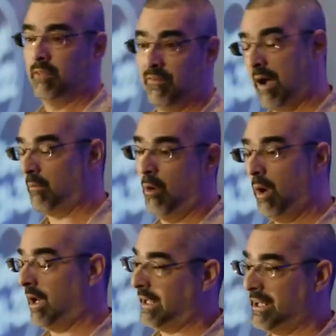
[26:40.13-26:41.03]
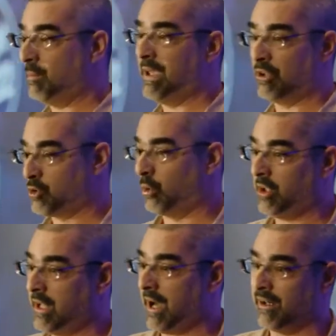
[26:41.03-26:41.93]
If I get to be a
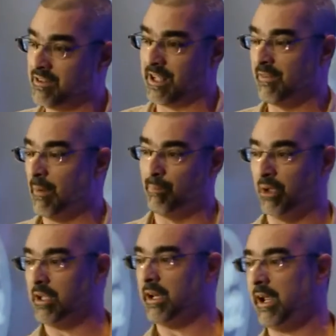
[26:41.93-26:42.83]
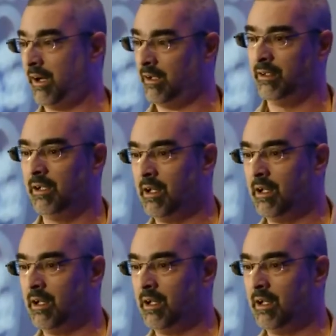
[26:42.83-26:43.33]
trillionaire instead of a billionaire?